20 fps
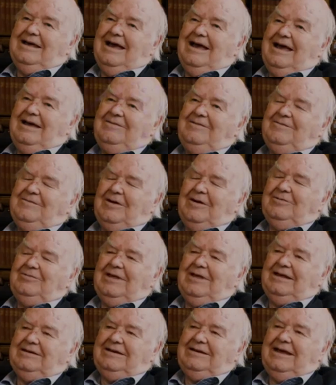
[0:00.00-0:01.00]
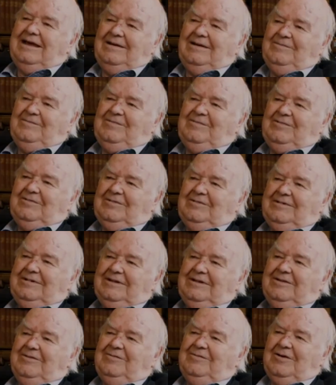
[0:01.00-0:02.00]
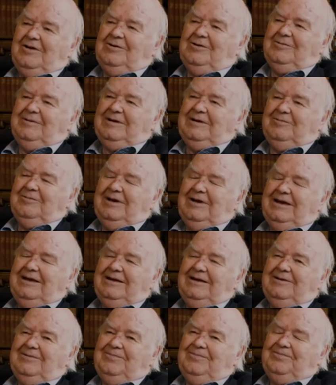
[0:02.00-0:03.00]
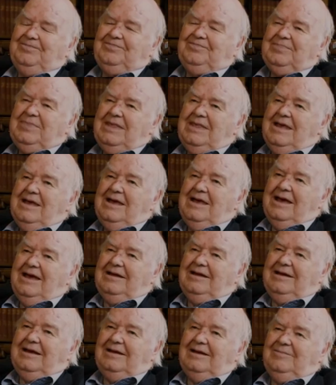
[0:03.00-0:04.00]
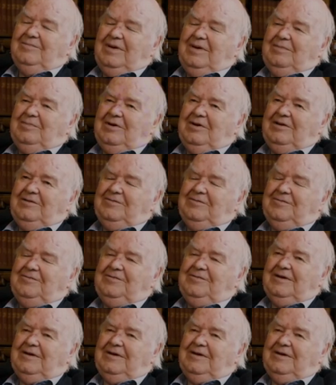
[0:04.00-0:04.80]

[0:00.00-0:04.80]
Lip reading: I found that helpful in the following way, and I'll be brief.